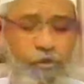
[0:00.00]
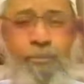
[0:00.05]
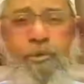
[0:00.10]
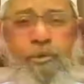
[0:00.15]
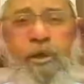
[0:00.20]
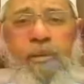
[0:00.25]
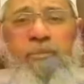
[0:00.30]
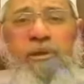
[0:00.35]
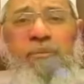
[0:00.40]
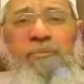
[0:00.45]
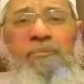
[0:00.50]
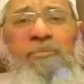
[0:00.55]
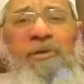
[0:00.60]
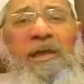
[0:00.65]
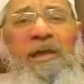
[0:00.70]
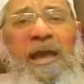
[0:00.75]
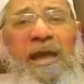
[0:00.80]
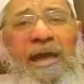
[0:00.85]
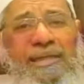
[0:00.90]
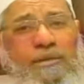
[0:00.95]
no problem.
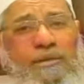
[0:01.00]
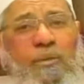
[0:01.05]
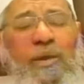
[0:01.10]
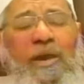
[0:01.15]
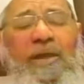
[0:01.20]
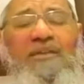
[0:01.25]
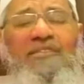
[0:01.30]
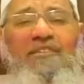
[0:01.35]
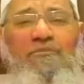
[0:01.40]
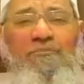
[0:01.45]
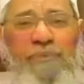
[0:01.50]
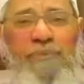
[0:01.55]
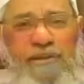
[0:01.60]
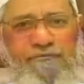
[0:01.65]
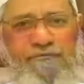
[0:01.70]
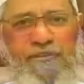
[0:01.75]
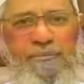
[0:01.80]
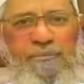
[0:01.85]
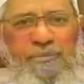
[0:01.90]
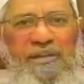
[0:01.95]
Otherwise, it's
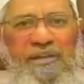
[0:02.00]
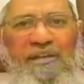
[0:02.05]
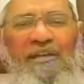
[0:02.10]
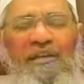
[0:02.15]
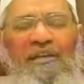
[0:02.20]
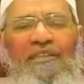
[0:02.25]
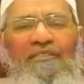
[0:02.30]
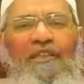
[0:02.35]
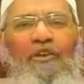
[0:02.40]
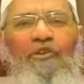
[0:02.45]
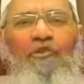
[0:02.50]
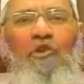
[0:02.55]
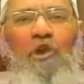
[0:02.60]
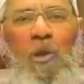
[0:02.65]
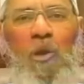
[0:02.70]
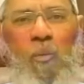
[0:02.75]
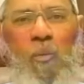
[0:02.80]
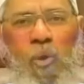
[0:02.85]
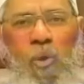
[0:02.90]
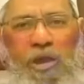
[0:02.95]
preferable that you
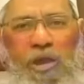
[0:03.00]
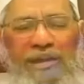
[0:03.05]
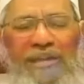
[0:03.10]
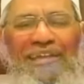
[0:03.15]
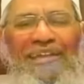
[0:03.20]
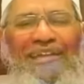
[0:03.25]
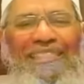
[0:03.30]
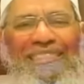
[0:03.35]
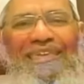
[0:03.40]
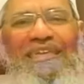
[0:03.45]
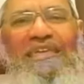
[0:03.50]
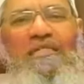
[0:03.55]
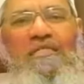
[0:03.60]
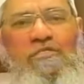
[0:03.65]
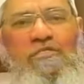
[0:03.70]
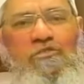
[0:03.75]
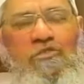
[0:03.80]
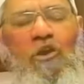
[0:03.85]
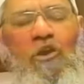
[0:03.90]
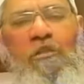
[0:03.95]
avoid these
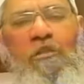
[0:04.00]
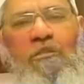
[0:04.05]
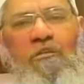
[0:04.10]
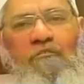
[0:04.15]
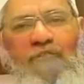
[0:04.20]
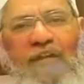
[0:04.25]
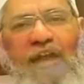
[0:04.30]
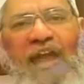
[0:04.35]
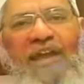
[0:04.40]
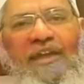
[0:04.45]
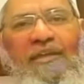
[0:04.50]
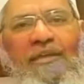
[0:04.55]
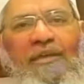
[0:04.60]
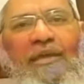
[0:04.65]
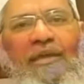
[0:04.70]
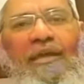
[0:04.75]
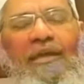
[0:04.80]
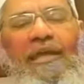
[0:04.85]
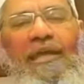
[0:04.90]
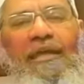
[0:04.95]
sorts of ad.
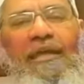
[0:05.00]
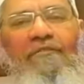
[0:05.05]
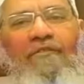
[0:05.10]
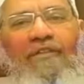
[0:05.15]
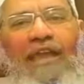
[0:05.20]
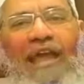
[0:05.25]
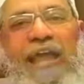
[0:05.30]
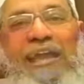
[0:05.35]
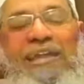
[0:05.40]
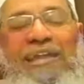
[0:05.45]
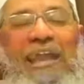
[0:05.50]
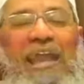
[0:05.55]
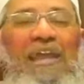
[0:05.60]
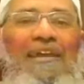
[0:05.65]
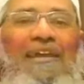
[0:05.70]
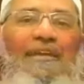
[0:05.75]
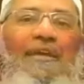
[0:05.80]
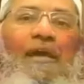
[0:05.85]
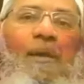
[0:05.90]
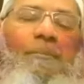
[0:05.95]
It will
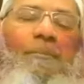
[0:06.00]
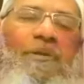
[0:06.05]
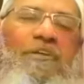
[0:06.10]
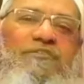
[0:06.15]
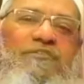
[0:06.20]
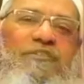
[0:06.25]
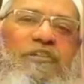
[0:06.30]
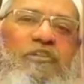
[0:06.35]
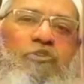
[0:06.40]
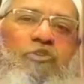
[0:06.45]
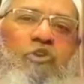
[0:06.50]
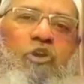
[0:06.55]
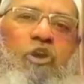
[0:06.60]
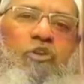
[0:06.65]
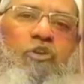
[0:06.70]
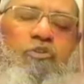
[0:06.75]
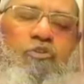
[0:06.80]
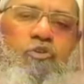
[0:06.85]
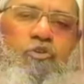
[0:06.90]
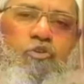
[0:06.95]
attract a person to
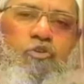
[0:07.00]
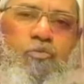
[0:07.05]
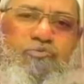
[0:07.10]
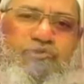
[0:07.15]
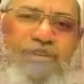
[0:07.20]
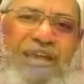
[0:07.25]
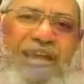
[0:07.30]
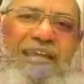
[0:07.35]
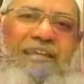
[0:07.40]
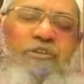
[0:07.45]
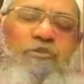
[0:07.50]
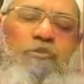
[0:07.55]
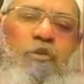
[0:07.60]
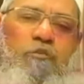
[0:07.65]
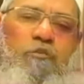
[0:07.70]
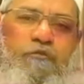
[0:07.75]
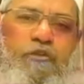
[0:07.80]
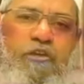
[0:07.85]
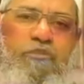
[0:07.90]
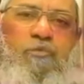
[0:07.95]
your YouTube channel, to
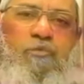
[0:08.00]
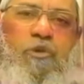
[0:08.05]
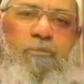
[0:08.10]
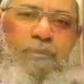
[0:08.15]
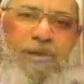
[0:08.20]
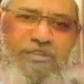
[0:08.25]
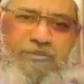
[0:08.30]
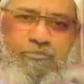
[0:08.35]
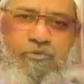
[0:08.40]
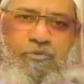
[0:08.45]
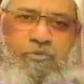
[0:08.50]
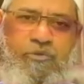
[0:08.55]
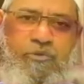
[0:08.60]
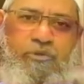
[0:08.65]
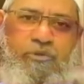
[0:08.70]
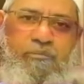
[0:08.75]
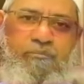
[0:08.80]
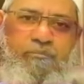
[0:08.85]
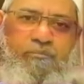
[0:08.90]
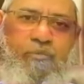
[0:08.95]
your Facebook much more.
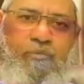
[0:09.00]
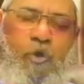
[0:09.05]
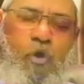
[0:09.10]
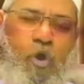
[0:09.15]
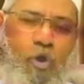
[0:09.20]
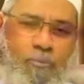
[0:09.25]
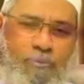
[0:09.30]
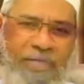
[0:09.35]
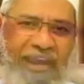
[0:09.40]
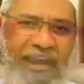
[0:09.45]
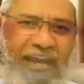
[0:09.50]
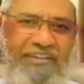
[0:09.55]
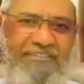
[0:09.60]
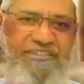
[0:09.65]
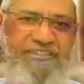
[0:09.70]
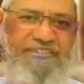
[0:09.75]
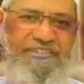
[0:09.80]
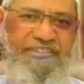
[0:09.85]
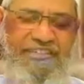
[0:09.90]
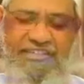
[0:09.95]
Hope that
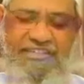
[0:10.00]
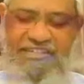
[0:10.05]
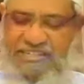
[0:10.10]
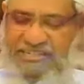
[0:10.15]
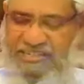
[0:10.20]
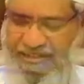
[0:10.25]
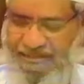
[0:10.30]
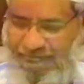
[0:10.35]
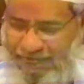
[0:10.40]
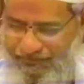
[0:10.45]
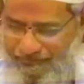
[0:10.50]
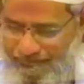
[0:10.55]
answers in detail.